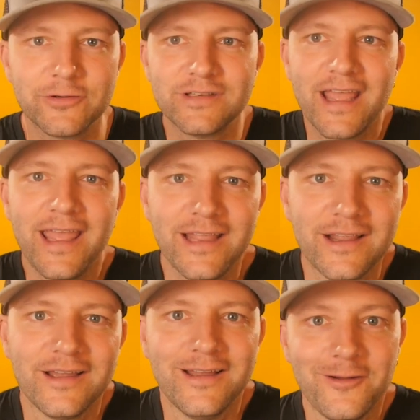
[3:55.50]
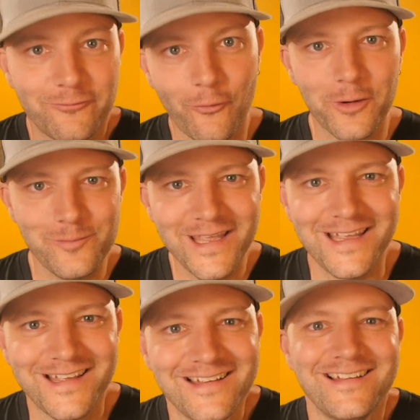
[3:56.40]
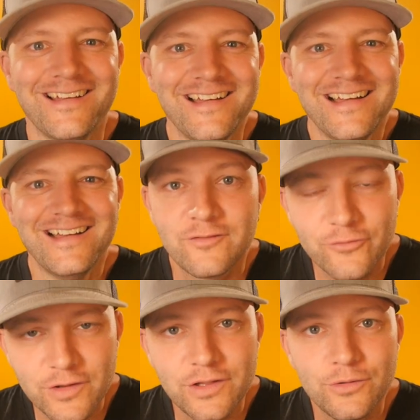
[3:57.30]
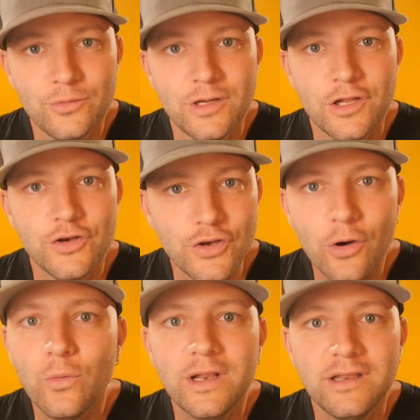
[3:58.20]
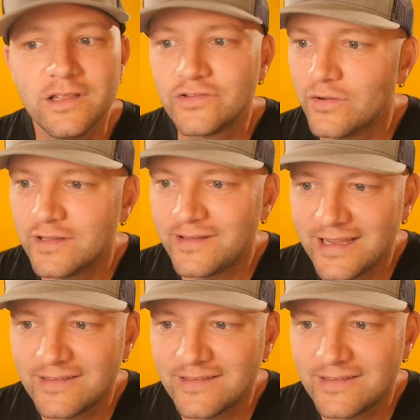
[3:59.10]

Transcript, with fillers: after take for me. And for you, no one is going to